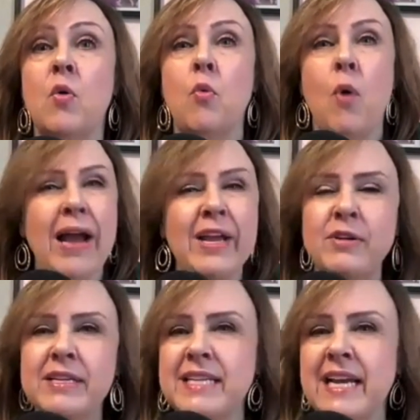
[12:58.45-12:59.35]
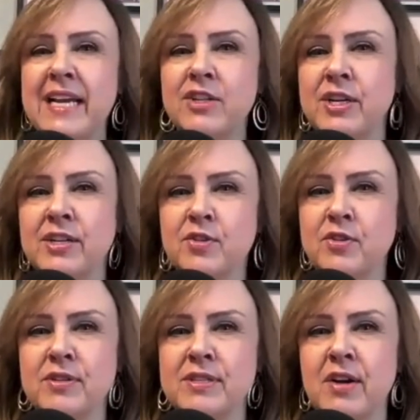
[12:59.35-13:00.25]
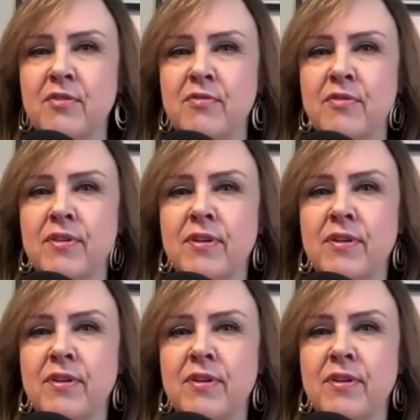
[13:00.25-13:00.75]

why you didn't take a chance on yourself.